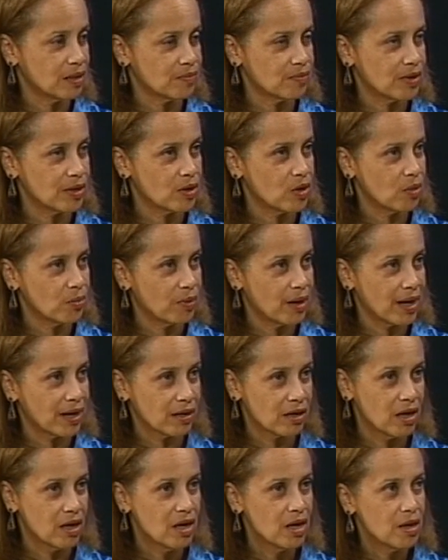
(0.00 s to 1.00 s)
They go
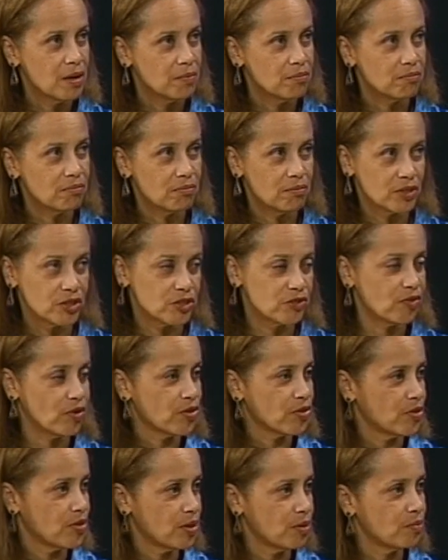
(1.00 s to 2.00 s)
back much
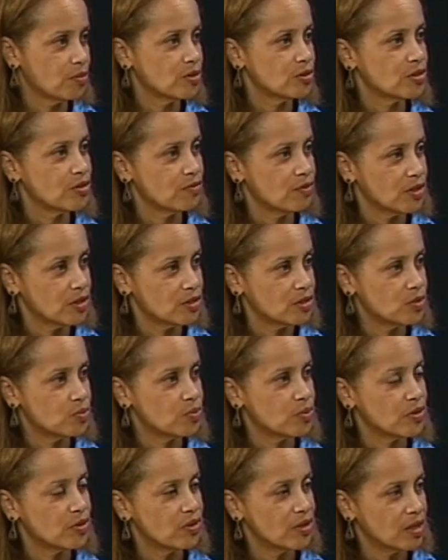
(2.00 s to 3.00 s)
farther than most of us
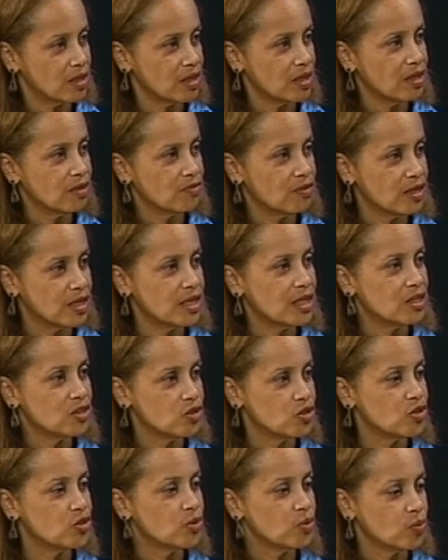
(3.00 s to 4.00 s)
would think, even
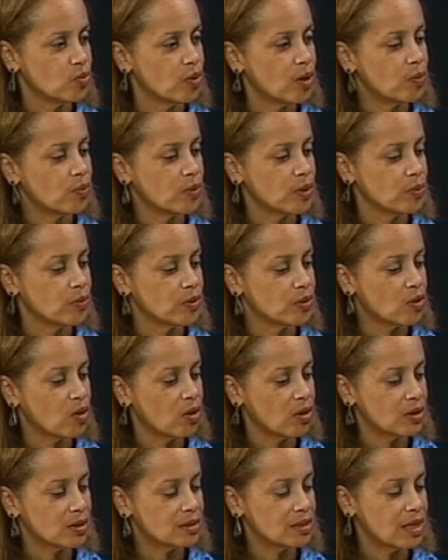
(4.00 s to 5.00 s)
into what we would
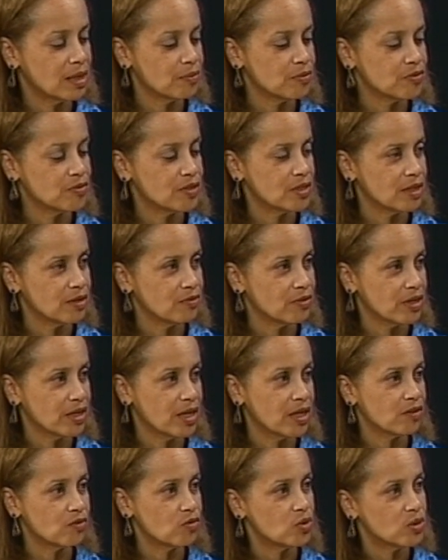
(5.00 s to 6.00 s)
call the time of slavery.
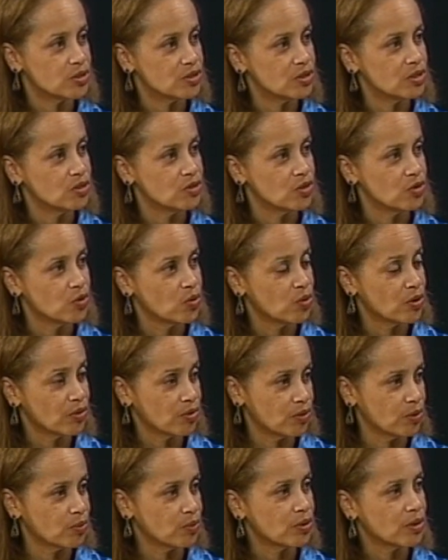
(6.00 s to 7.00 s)
And of course, in the North,
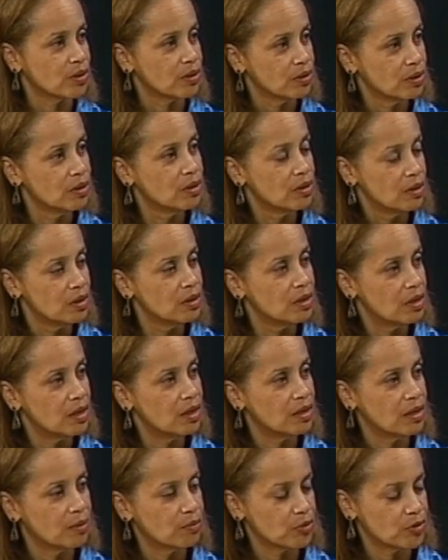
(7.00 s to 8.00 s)
there were a
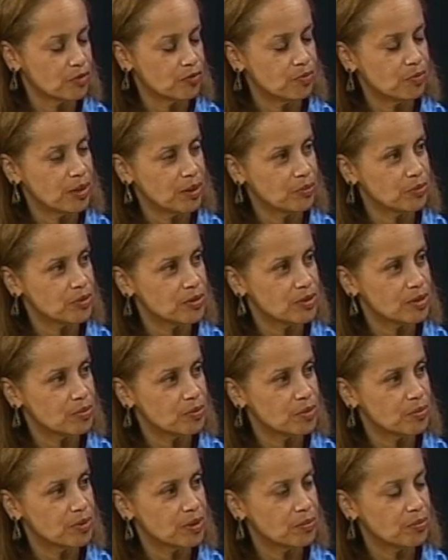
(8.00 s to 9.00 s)
number of papers that were
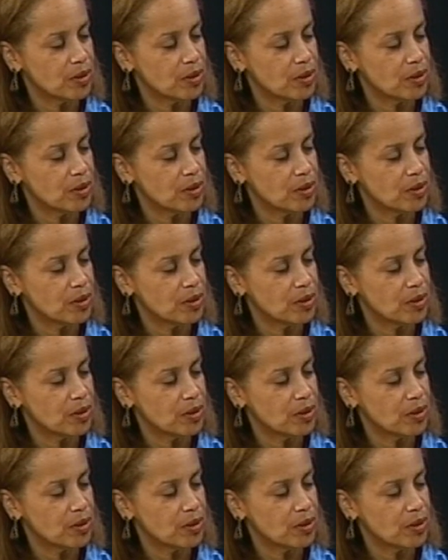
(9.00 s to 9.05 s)
being published.